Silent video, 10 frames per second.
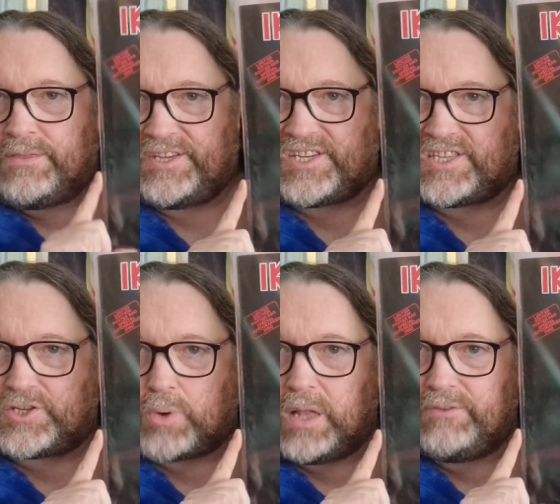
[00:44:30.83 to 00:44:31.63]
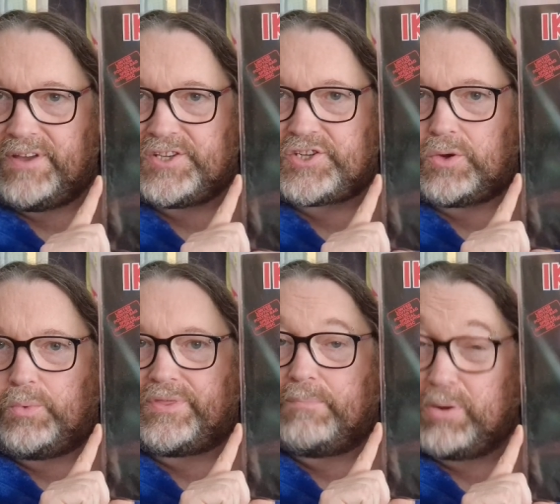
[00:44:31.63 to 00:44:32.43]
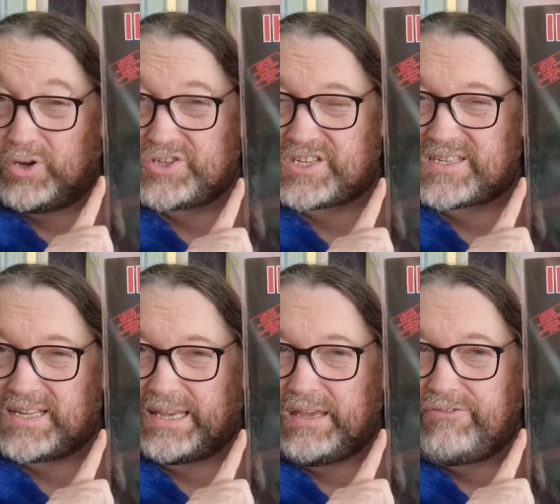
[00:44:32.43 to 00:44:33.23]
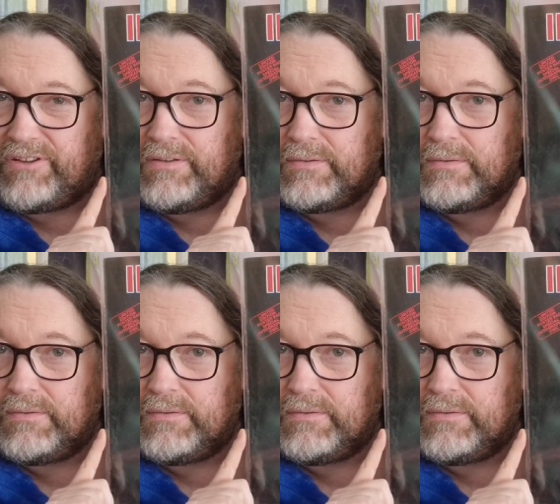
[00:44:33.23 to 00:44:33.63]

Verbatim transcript: This is the 12-inch with the poster sleeve